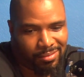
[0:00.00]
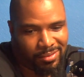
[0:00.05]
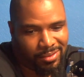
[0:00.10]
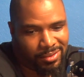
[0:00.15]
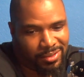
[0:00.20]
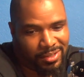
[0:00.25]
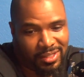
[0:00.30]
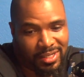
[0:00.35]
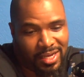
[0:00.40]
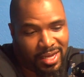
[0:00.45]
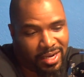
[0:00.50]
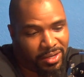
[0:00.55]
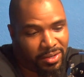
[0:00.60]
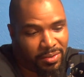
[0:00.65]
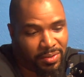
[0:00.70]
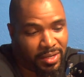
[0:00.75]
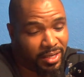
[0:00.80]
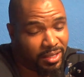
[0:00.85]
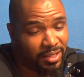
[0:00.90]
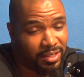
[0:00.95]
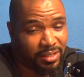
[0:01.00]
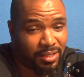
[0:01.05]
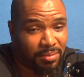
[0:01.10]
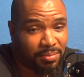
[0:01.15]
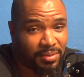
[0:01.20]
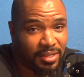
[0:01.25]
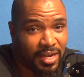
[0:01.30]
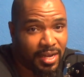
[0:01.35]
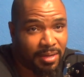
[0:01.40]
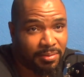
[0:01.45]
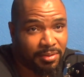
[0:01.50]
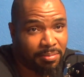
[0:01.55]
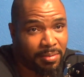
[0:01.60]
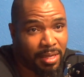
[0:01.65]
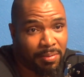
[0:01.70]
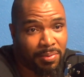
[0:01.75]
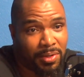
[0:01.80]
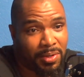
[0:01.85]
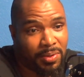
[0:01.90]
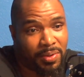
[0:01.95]
You just got to go get it, because sometimes
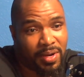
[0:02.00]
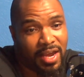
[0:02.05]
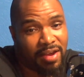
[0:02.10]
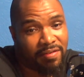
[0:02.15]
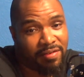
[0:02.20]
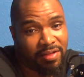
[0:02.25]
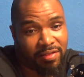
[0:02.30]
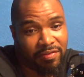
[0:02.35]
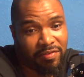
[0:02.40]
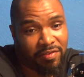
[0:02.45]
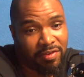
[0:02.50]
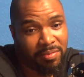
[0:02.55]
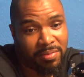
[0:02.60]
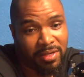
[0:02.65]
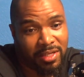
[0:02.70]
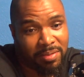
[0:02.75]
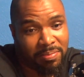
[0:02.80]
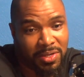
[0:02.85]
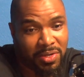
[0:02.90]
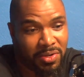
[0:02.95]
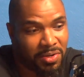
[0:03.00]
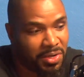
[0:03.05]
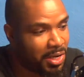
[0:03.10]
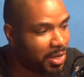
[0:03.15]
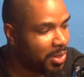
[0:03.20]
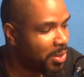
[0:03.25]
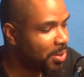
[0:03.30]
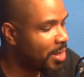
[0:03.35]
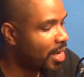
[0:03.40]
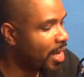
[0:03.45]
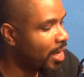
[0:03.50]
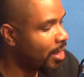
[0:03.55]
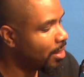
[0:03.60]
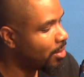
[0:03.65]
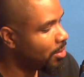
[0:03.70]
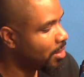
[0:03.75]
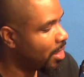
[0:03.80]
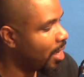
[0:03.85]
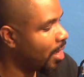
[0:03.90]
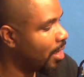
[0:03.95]
maybe you don't have nothing for a month, but you know, like,
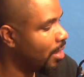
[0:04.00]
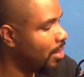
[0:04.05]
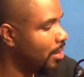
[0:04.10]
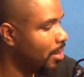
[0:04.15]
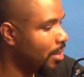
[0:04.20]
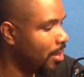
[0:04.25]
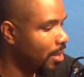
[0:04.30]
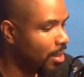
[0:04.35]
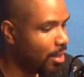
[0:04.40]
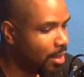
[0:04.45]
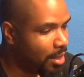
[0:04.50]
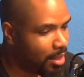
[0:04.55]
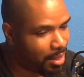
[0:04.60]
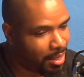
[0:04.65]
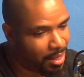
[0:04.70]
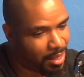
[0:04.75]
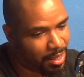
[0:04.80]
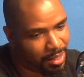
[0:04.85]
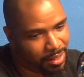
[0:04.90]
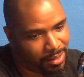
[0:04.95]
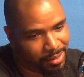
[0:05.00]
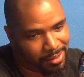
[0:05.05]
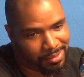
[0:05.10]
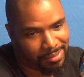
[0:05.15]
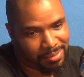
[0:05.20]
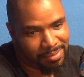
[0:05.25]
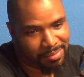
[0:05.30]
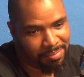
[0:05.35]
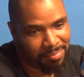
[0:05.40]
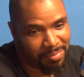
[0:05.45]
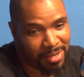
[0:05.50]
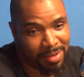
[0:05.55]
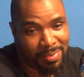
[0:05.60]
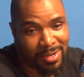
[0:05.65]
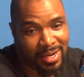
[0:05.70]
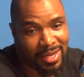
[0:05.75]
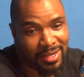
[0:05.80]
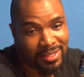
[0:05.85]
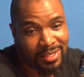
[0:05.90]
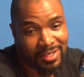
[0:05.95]
okay, maybe
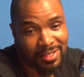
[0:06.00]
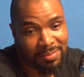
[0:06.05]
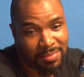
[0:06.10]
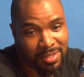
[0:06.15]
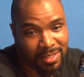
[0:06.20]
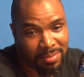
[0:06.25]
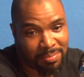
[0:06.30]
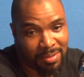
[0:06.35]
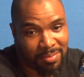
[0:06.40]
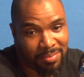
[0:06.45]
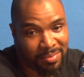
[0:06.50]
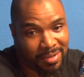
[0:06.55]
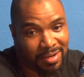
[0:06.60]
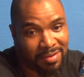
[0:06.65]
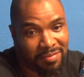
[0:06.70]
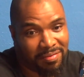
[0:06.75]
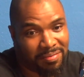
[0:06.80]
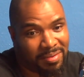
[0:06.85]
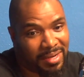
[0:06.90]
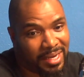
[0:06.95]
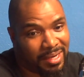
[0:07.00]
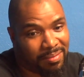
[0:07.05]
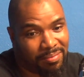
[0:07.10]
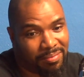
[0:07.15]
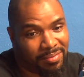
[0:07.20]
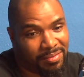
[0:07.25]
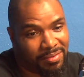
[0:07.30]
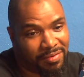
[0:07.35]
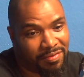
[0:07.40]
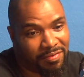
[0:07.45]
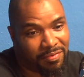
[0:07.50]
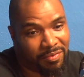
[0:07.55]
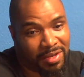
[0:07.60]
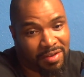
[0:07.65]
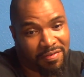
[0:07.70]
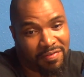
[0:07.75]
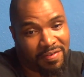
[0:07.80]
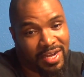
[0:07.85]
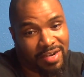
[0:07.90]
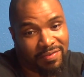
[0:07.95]
not this month, but in like
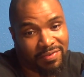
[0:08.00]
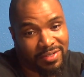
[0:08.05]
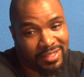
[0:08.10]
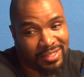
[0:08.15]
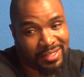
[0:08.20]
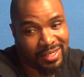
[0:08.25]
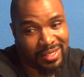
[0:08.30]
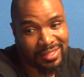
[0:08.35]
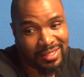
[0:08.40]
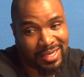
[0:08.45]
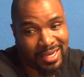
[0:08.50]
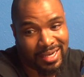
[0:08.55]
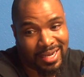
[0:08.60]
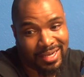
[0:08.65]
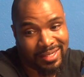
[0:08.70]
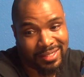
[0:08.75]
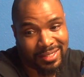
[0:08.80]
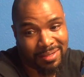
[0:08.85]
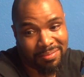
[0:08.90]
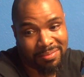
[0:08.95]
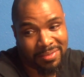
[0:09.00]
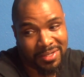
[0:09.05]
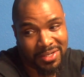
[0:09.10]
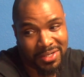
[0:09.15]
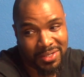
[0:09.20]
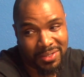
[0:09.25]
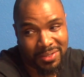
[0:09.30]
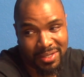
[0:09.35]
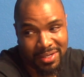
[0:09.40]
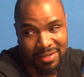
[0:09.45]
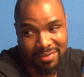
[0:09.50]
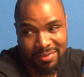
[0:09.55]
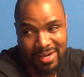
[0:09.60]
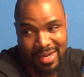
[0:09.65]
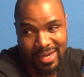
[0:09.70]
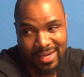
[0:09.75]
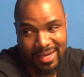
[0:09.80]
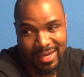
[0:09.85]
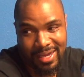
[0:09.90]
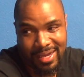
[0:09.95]
week 5 or 6, I got something to do though.
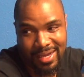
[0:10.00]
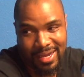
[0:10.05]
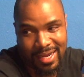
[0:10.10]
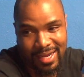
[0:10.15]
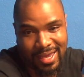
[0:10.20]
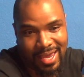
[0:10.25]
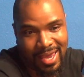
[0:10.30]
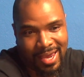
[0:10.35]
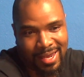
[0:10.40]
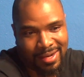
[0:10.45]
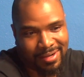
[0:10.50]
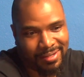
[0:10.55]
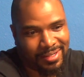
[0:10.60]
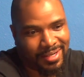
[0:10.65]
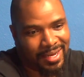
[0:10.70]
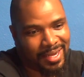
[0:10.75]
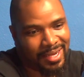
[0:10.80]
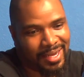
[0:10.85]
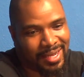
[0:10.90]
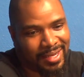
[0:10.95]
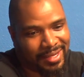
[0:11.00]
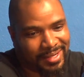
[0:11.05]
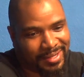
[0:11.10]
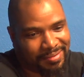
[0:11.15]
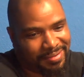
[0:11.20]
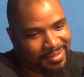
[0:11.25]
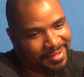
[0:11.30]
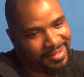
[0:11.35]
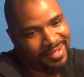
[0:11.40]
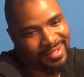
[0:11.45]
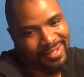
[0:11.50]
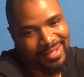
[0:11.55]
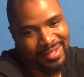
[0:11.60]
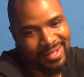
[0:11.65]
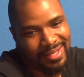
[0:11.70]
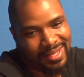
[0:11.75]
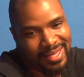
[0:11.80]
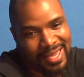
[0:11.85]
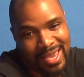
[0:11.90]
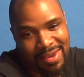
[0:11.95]
Like I can't. It's like I
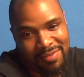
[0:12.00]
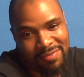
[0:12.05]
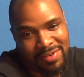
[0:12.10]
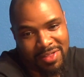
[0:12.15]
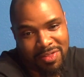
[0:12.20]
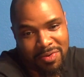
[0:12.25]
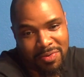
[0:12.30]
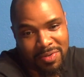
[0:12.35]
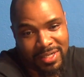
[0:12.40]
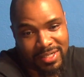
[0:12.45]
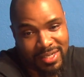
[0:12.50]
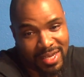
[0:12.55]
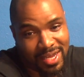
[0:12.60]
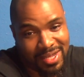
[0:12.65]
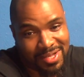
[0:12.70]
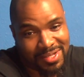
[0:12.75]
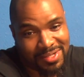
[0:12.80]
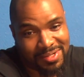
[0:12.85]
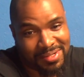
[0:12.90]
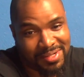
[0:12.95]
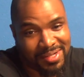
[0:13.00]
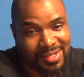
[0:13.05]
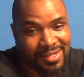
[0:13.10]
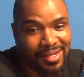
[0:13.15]
can't really throw in a towel.